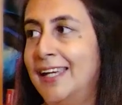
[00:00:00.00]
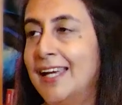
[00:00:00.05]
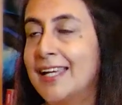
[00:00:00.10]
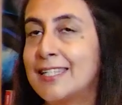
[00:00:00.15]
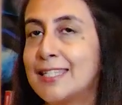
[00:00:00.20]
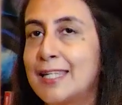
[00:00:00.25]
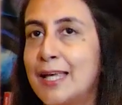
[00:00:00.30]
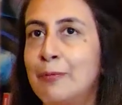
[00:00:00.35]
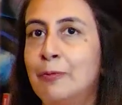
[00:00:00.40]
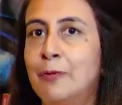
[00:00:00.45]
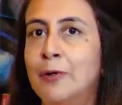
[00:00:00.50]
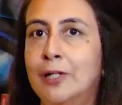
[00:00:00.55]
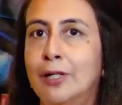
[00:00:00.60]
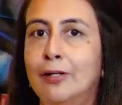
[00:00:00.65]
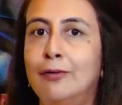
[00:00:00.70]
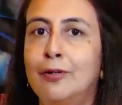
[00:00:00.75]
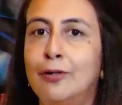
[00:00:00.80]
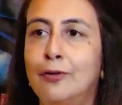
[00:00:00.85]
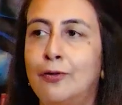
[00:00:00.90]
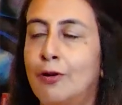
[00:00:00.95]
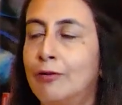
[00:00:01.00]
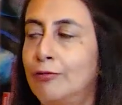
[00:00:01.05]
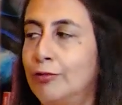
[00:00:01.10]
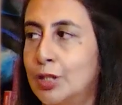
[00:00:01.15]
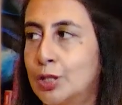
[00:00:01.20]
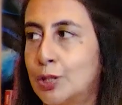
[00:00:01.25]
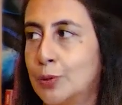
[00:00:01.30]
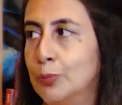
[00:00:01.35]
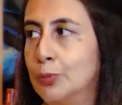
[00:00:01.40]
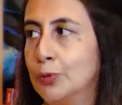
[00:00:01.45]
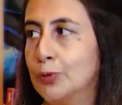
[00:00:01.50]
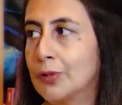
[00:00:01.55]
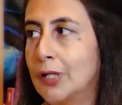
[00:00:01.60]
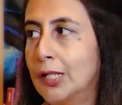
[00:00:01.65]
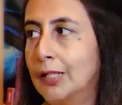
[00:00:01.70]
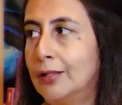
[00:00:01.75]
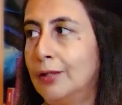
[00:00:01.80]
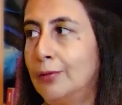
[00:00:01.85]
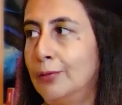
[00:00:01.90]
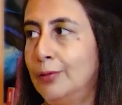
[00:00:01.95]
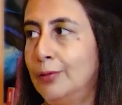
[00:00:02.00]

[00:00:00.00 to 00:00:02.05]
Yes, I'm working on a non-fiction book right now.